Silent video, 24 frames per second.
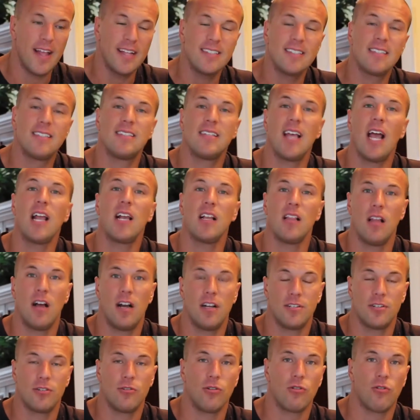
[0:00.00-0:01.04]
that's a
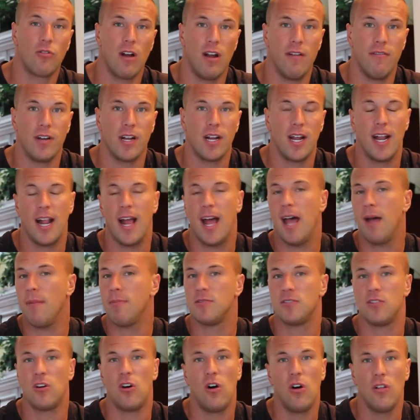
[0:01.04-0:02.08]
psychological craving, and it
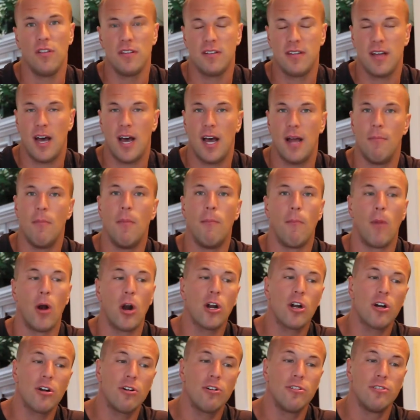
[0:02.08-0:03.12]
happens all the time.
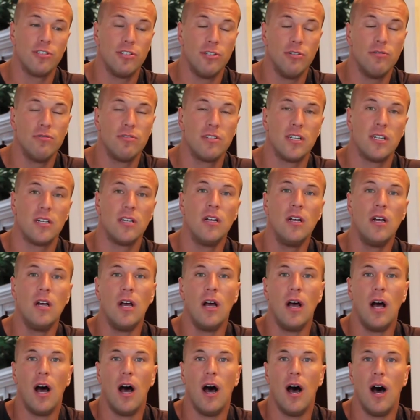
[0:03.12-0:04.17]
Marketers use it
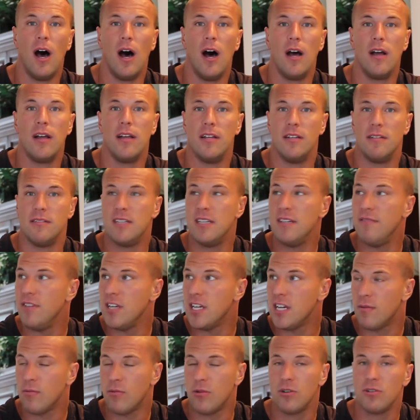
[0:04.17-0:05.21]
uh, in
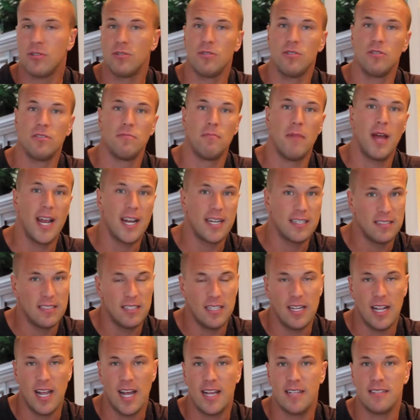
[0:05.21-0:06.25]
TV commercials,
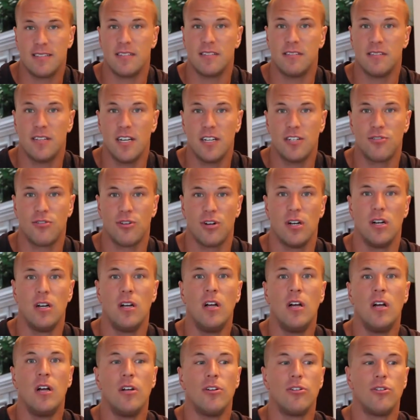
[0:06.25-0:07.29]
magazine ads, etc
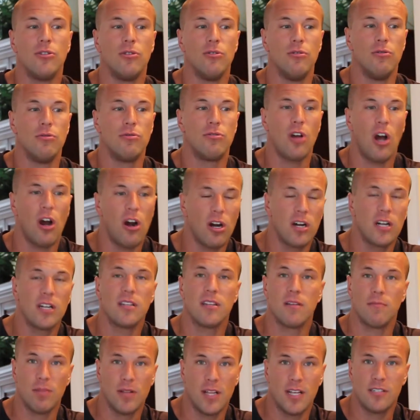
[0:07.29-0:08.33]
to
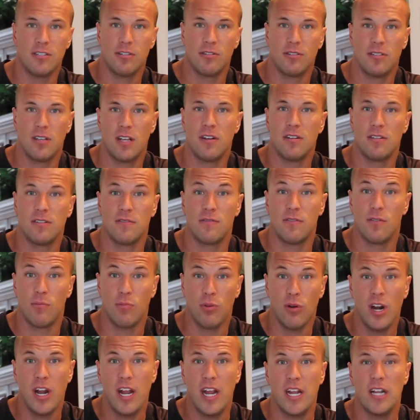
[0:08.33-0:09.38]
target the pleasure centers of your
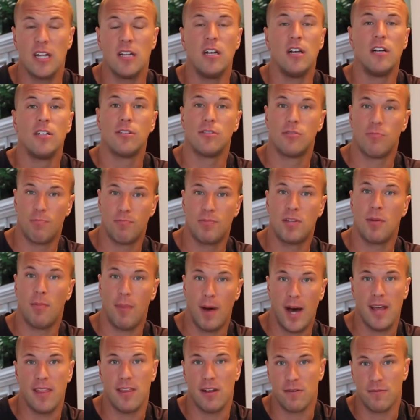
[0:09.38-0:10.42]
brain to,
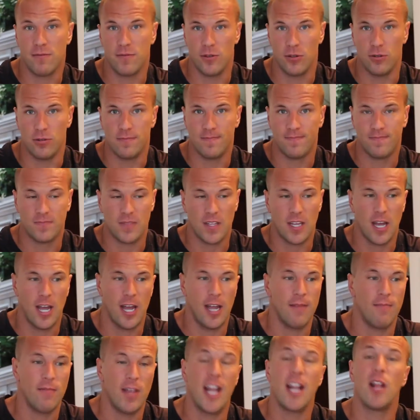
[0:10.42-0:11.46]
buy their food,
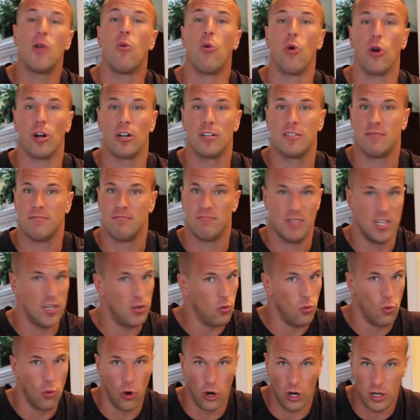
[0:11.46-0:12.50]
okay? And it works, it
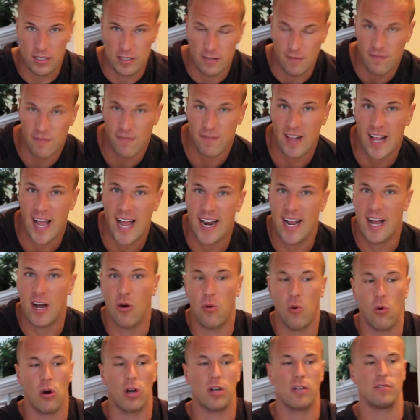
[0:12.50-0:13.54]
works, it flat
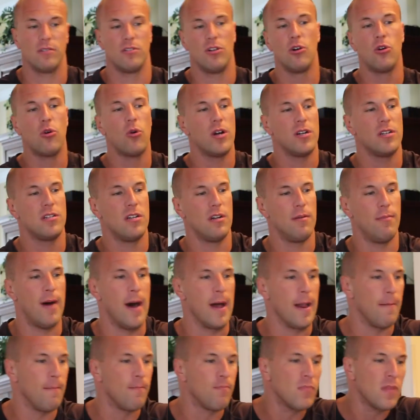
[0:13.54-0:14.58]
out works, no question
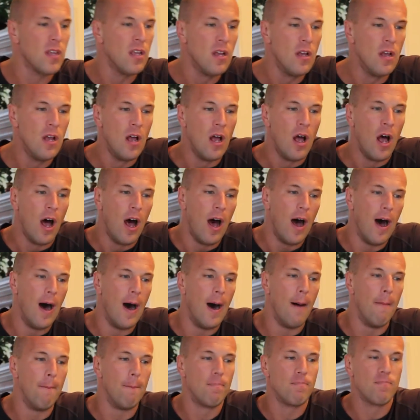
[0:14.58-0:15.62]
about it.
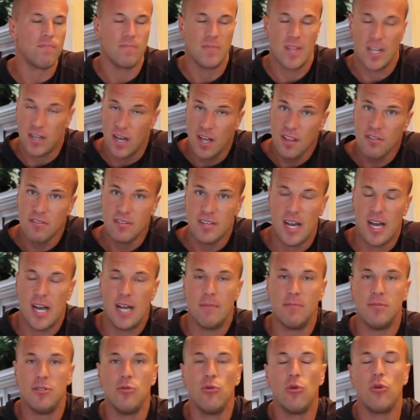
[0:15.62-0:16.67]
Um, now other
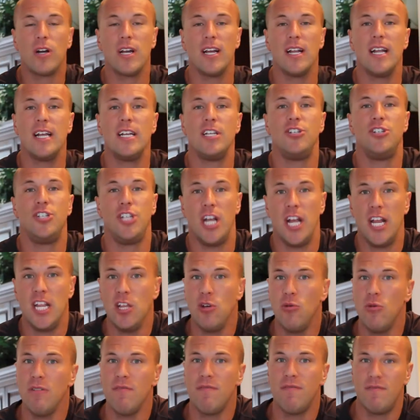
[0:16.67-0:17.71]
times you will get a
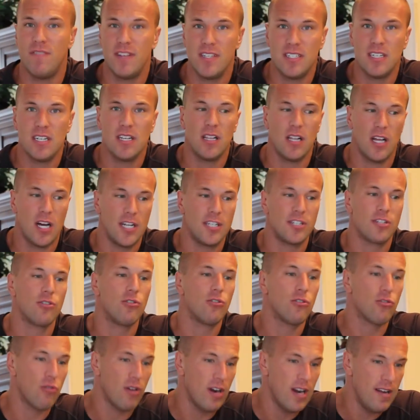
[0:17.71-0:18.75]
genuine
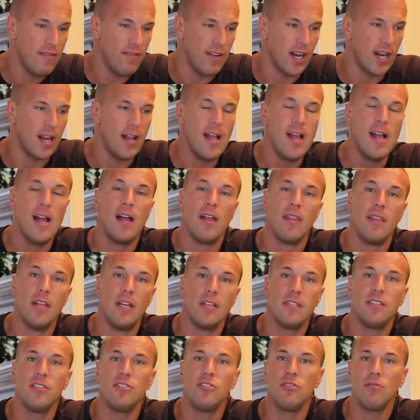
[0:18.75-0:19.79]
physiological craving.
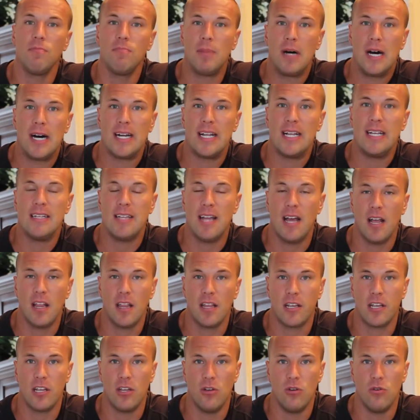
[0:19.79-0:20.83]
This is your body
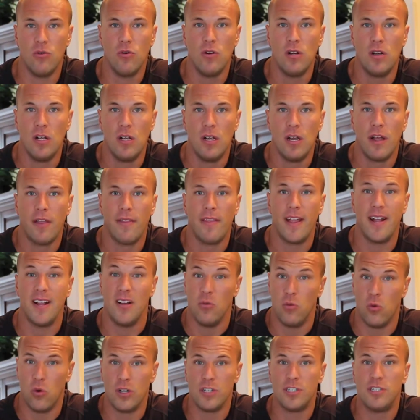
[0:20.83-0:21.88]
telling you that
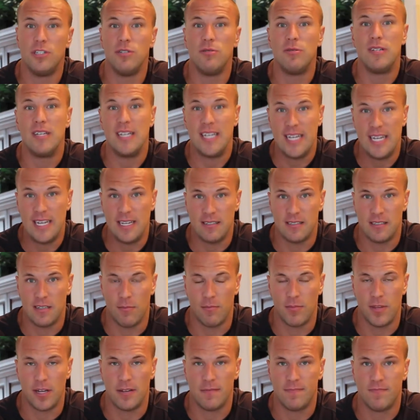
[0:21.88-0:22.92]
it wants you to eat
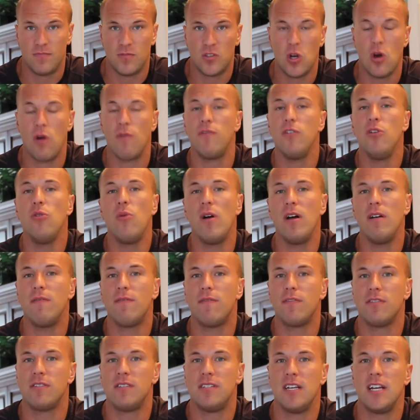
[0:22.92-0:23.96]
something. So if you went
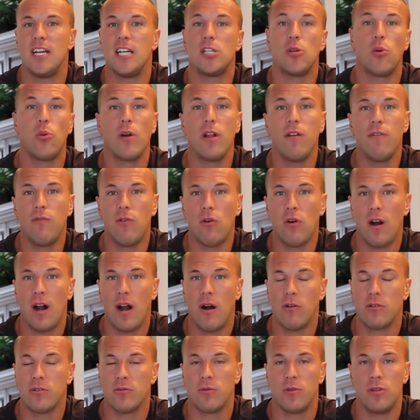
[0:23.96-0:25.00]
for say 24
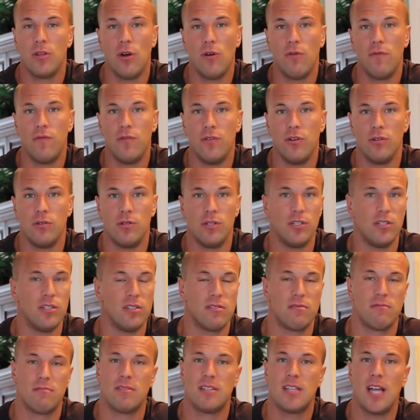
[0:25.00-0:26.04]
hours with no food, you
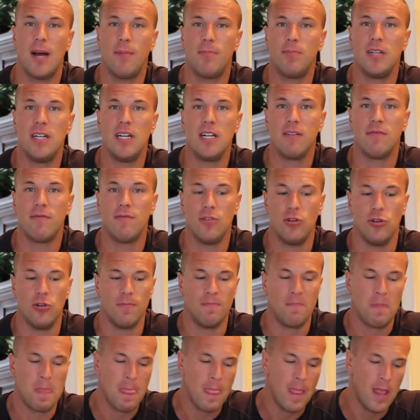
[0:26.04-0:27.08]
just stopped eating
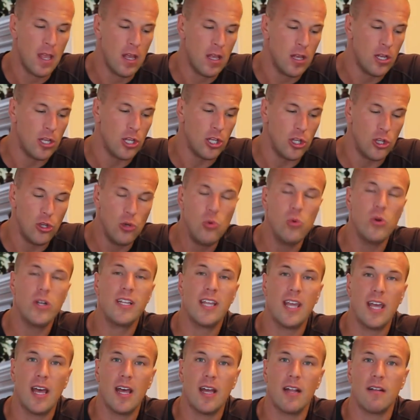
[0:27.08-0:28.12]
food, you
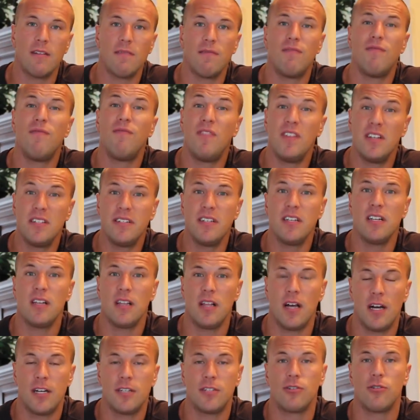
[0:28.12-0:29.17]
would get
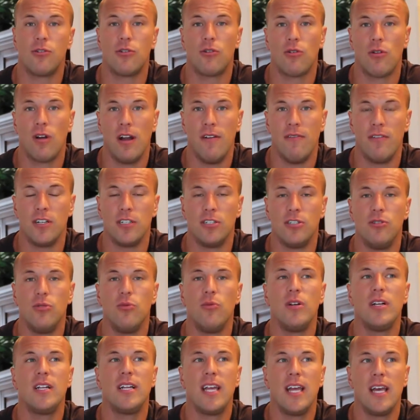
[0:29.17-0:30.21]
physiological cravings. You
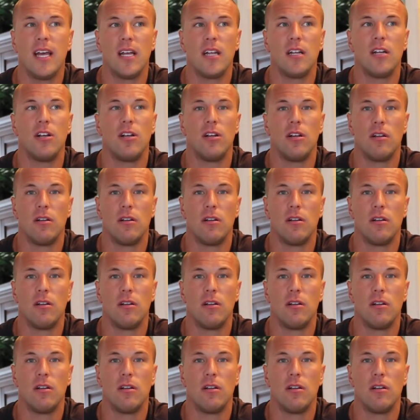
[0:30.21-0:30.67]
would get